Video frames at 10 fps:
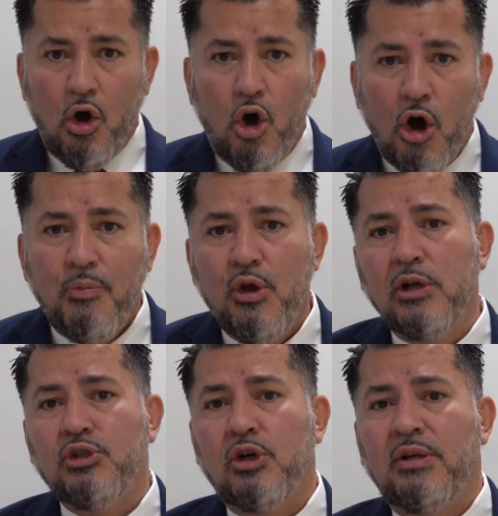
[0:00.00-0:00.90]
hope you
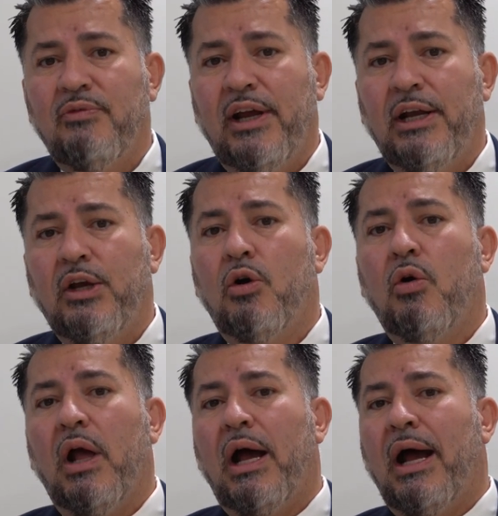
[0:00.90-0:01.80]
enjoy the
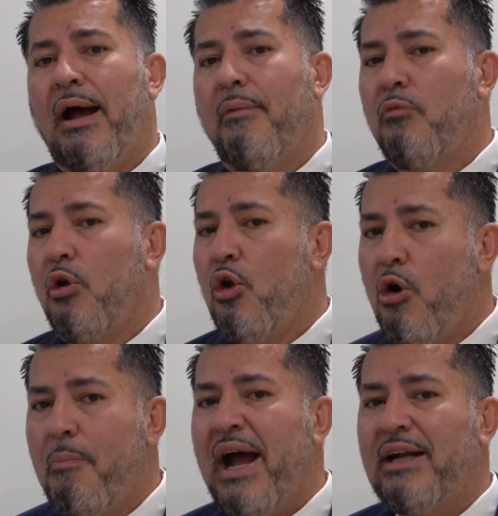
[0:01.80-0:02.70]
video.
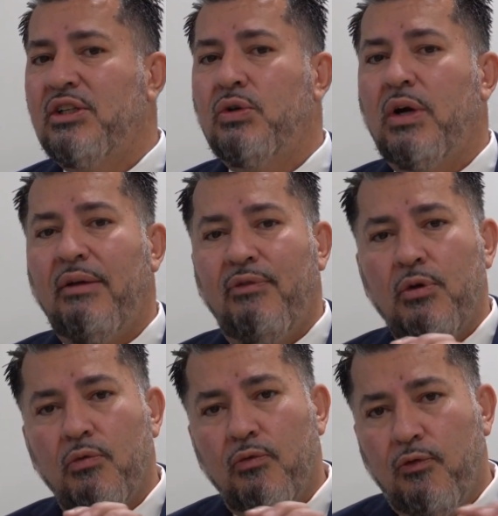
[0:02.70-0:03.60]
Go back to it if
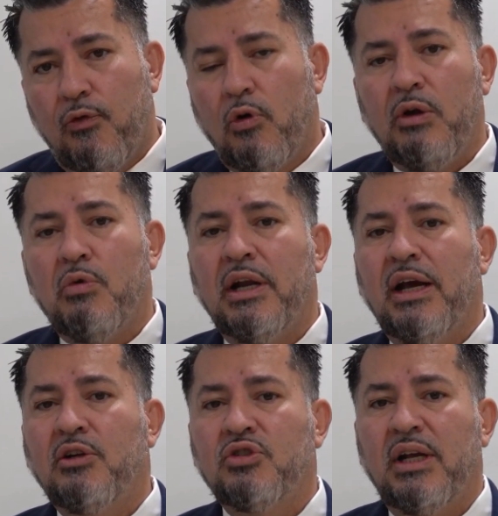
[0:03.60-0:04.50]
you fully want to
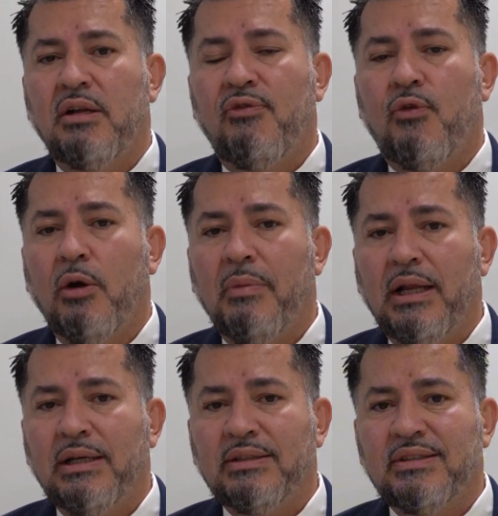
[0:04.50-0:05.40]
understand the
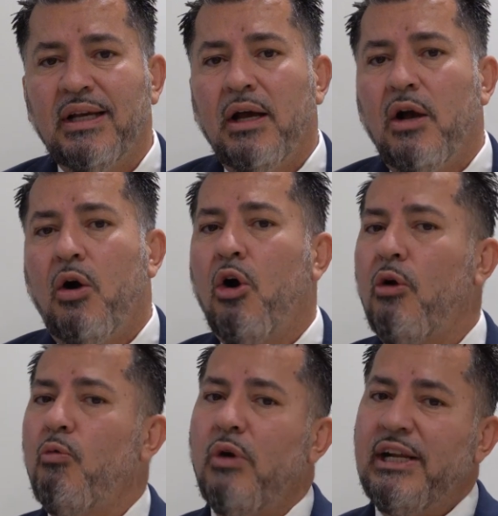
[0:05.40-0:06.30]
formulas,
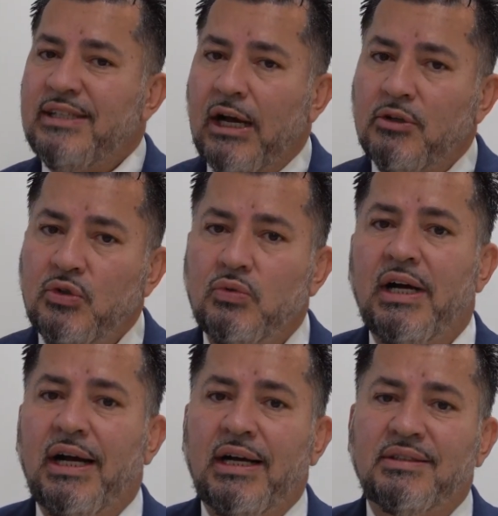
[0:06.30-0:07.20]
or reach out to
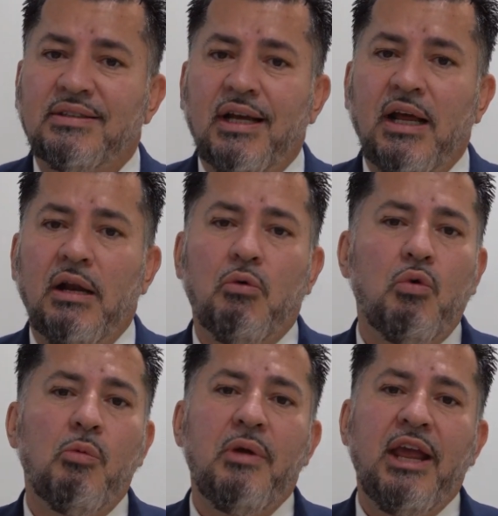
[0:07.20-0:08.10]
us and
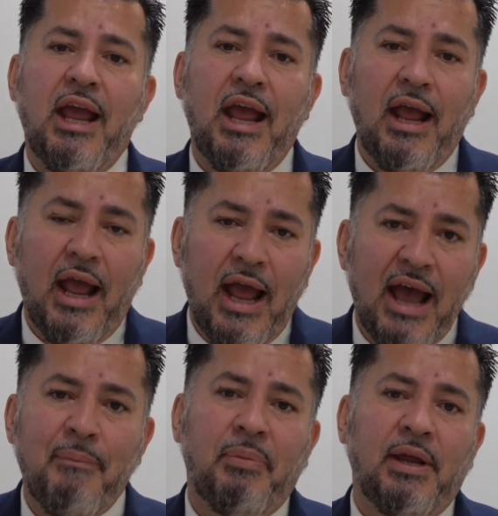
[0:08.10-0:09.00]
we'll be
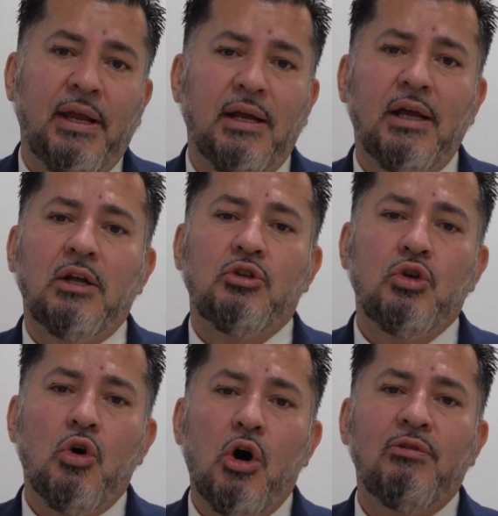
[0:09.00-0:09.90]
happy
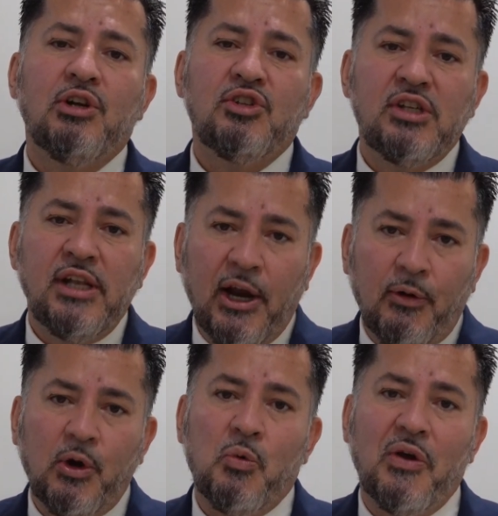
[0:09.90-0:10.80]
to go over a
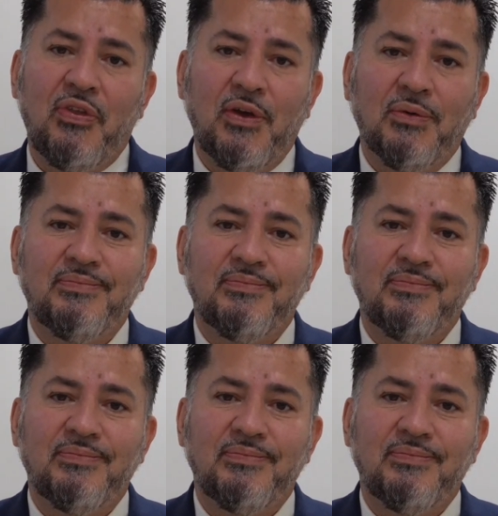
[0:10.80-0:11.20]
scenario with you.